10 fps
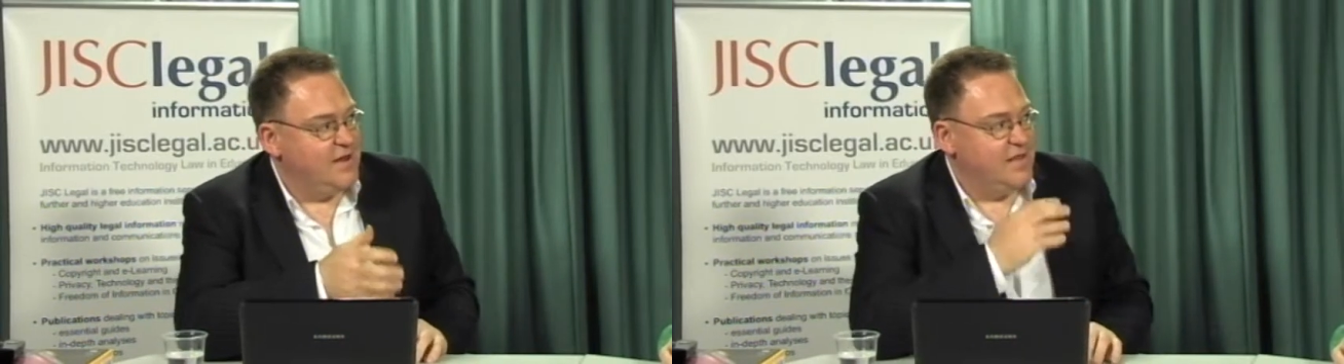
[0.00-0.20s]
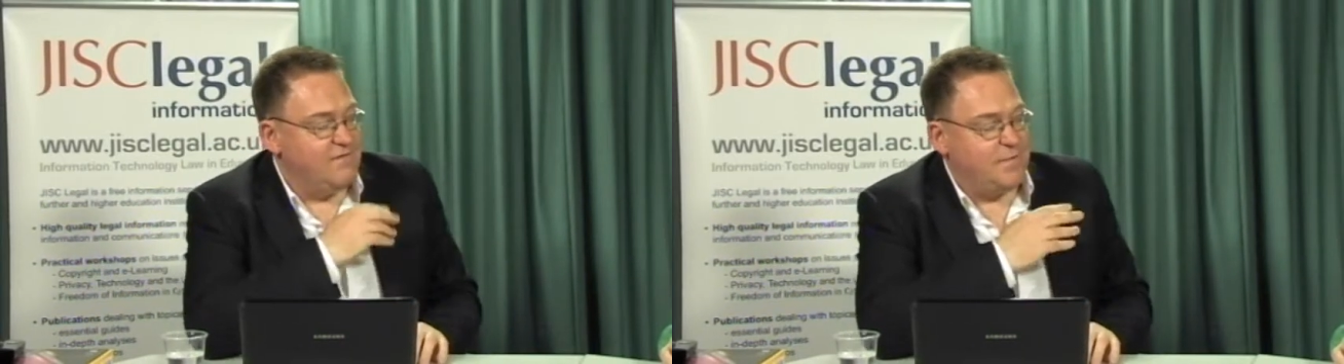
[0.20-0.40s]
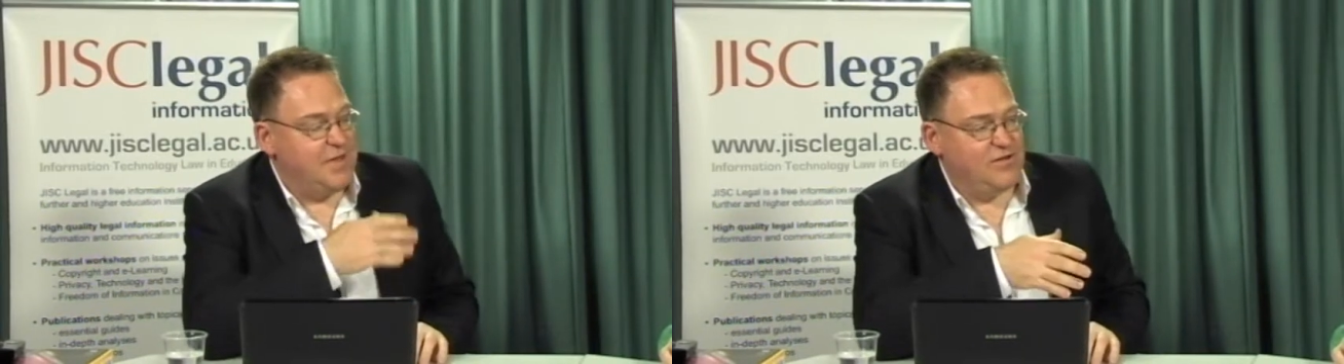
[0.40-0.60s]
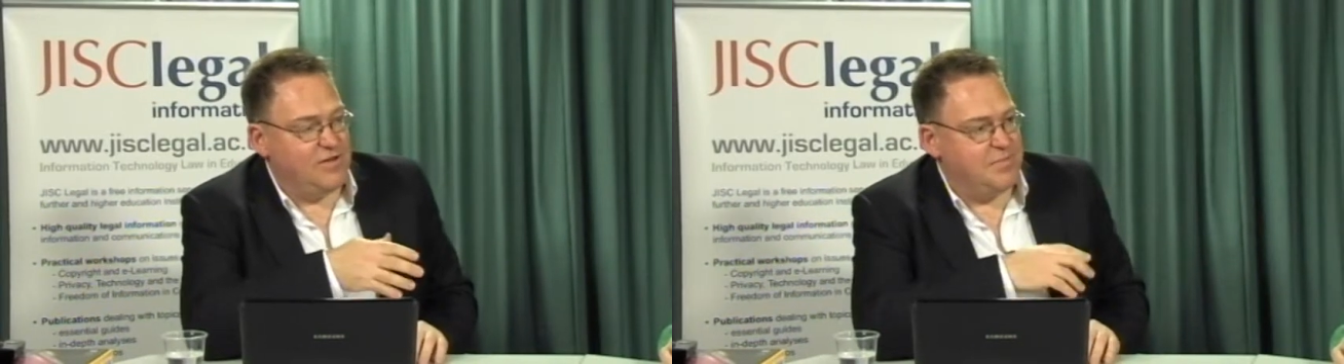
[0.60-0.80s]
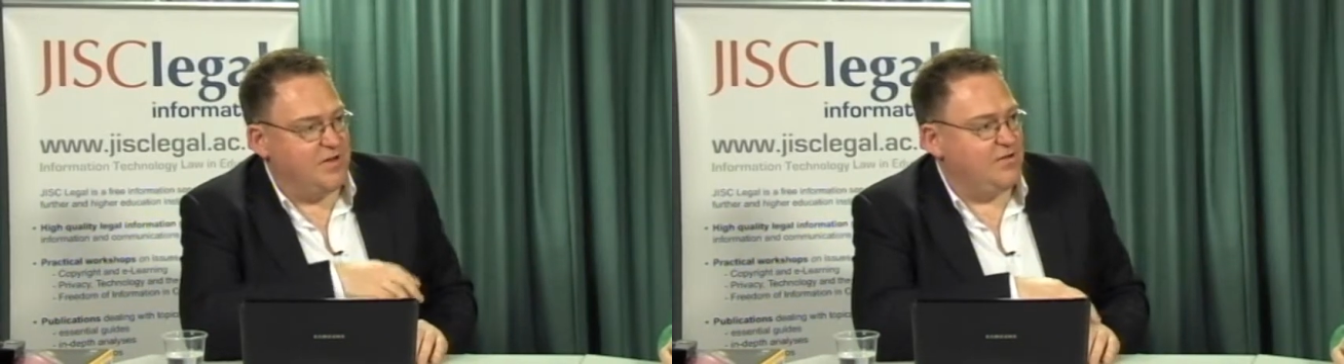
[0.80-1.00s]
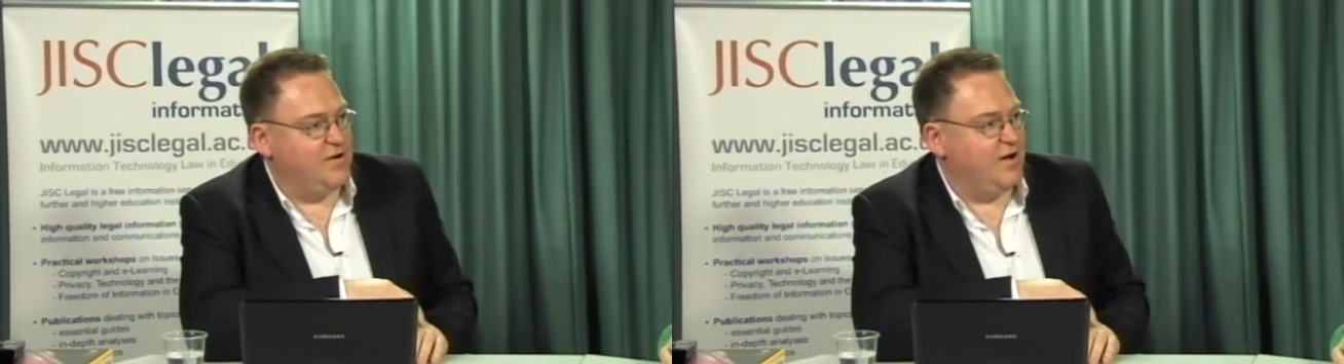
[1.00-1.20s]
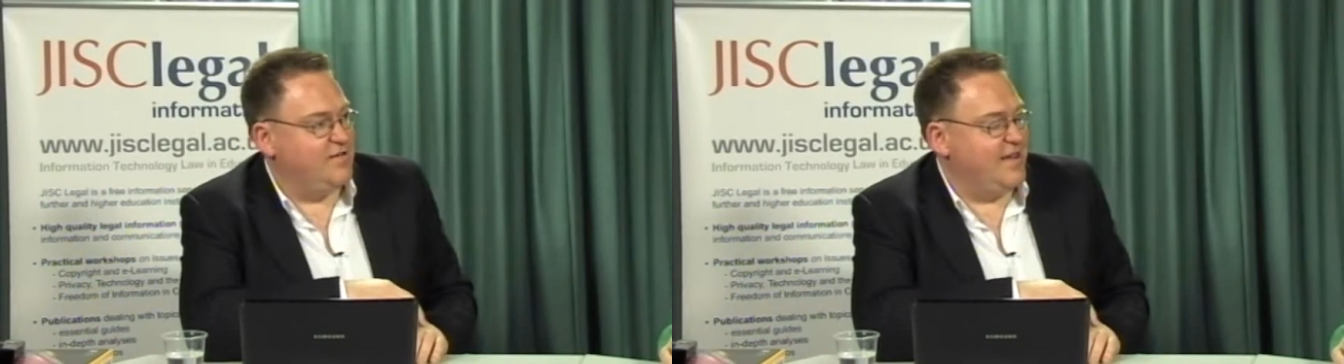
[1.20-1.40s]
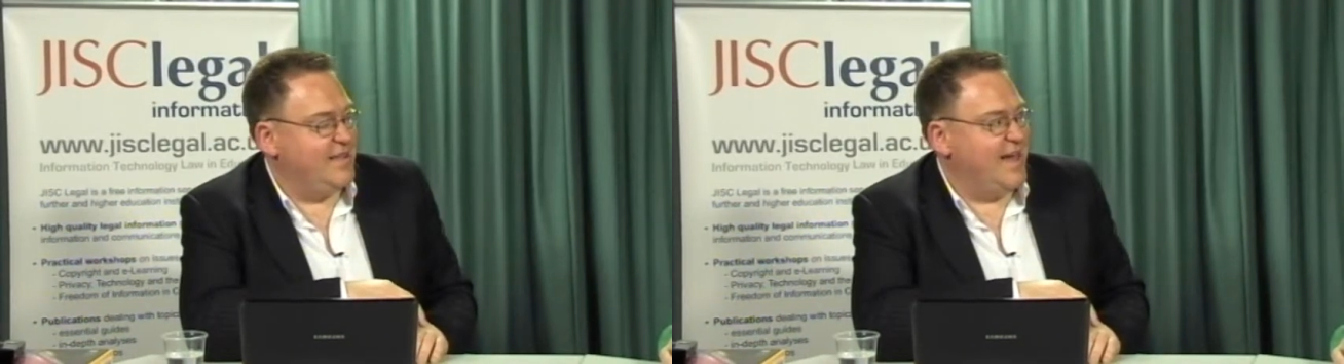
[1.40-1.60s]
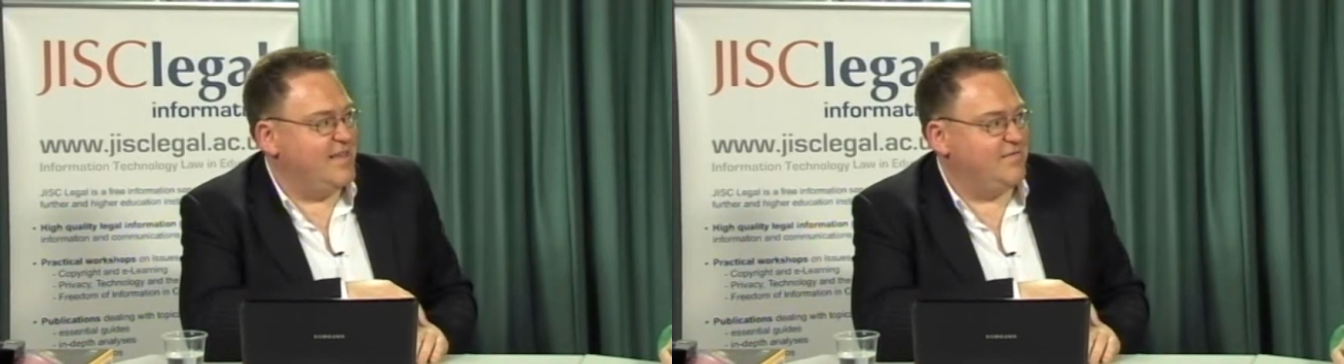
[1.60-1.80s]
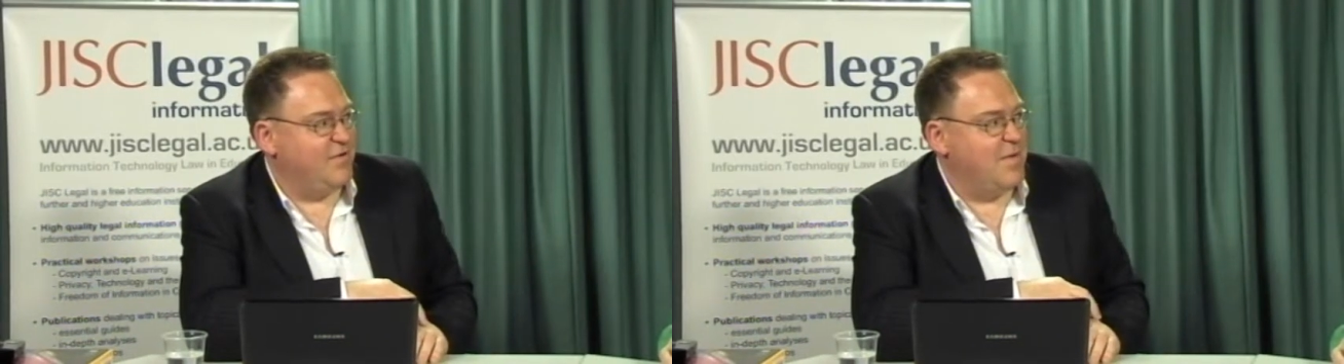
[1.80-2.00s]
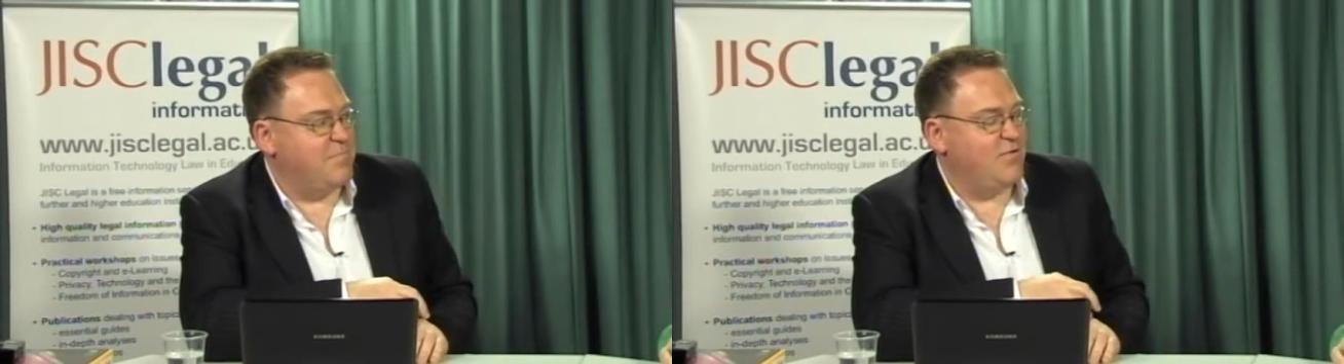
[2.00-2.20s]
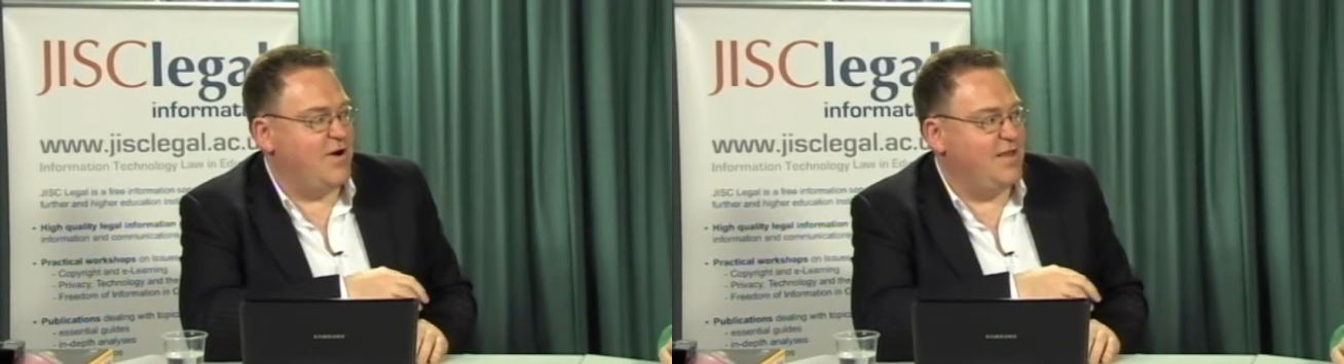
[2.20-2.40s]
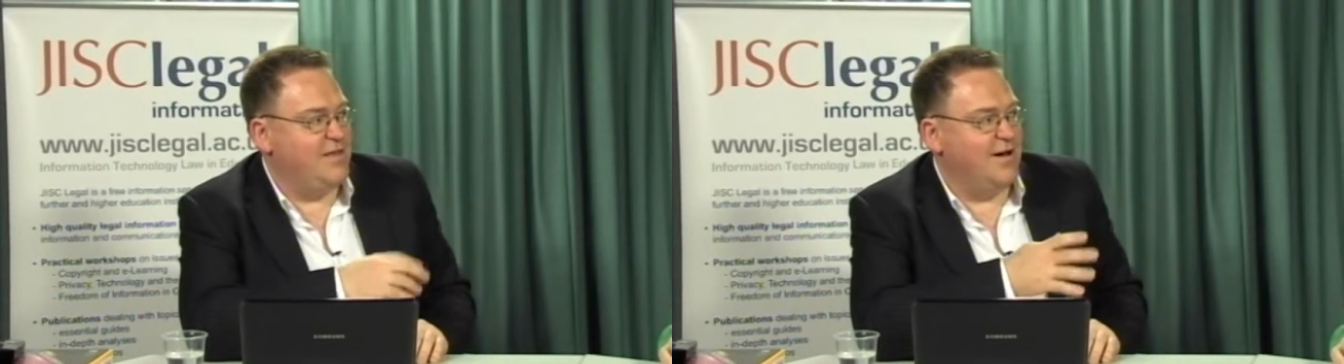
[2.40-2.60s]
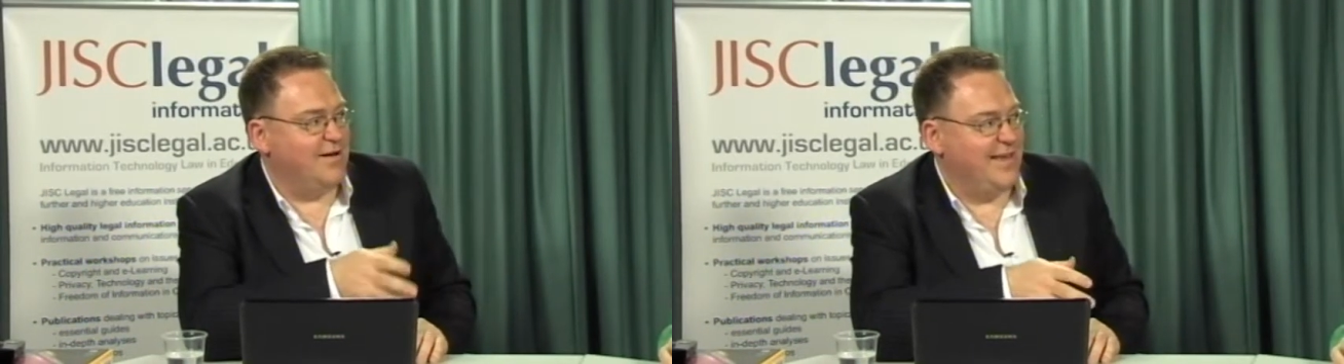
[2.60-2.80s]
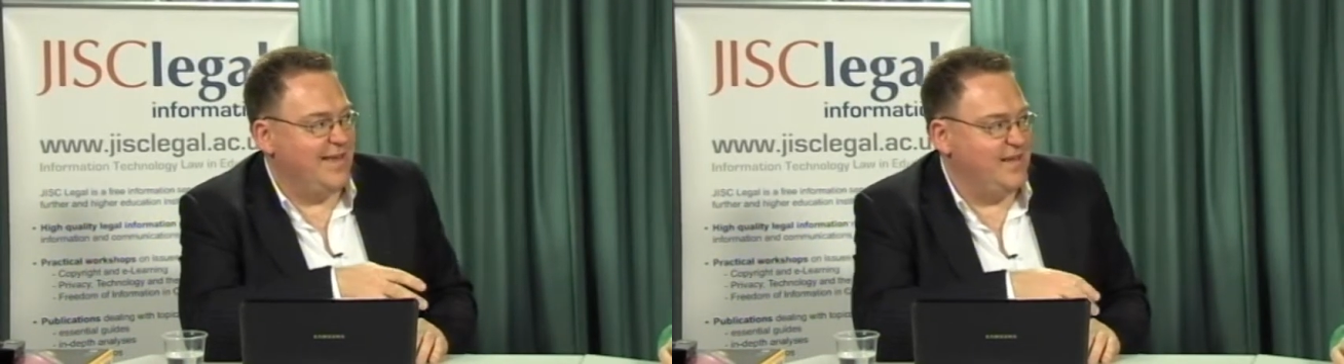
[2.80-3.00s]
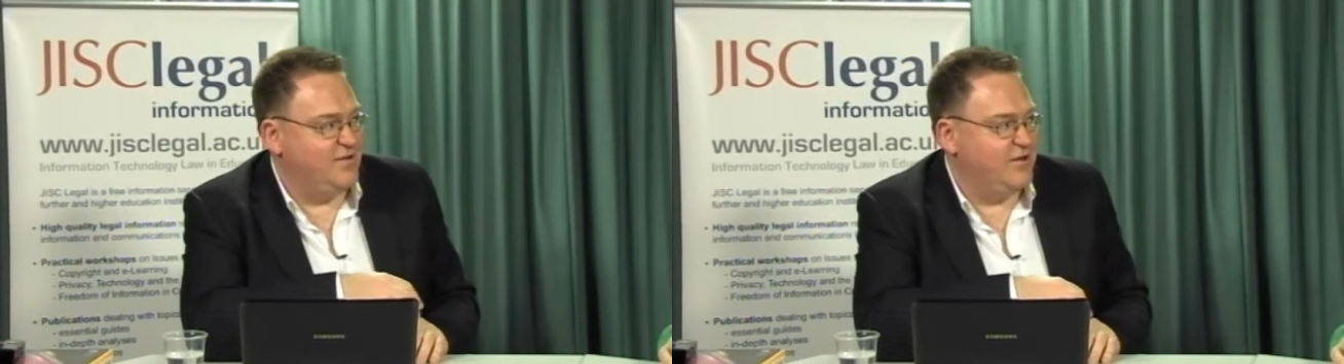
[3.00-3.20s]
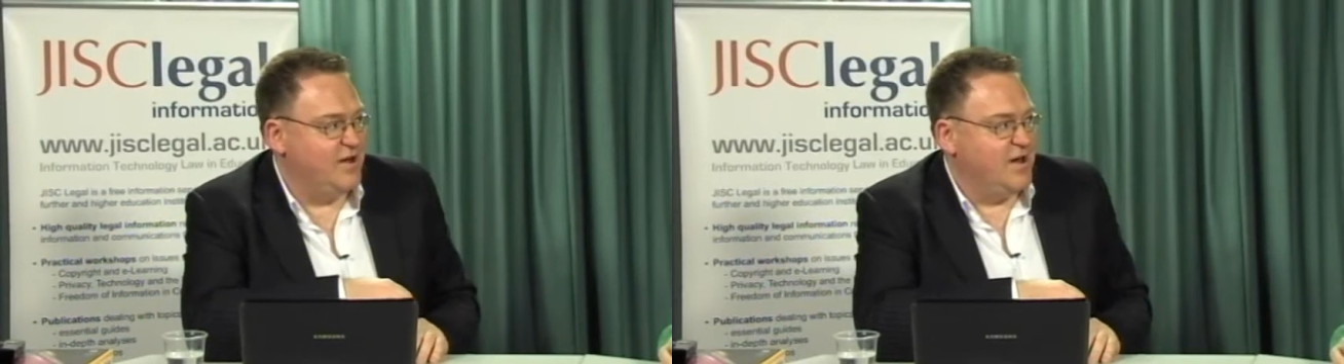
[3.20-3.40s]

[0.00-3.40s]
The Information Commissioner has said that's from a pretty young age.